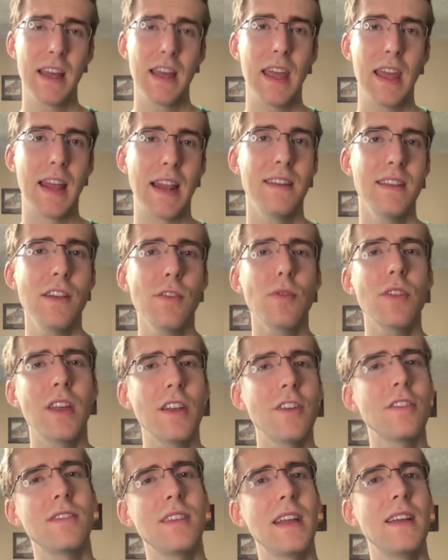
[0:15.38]
and I didn't really
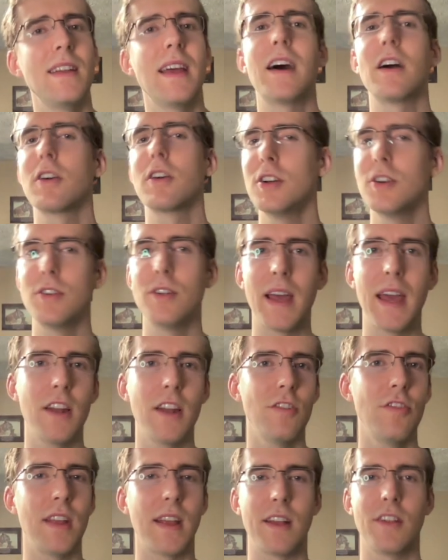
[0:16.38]
understand how clonal
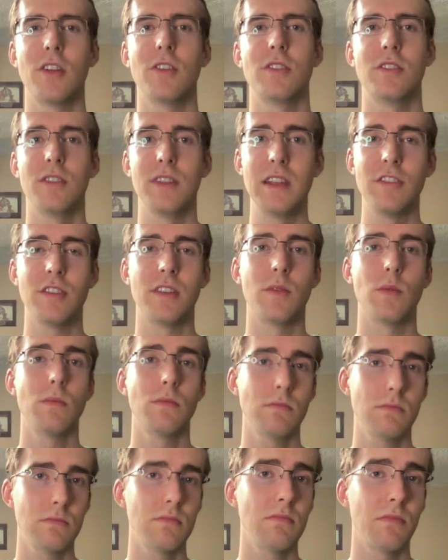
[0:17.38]
anergy and clonal deletion
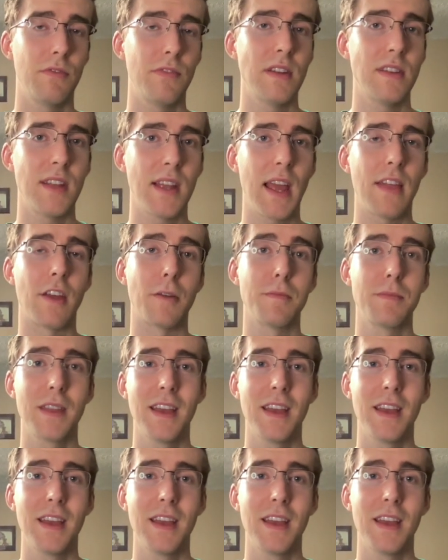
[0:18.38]
fit together.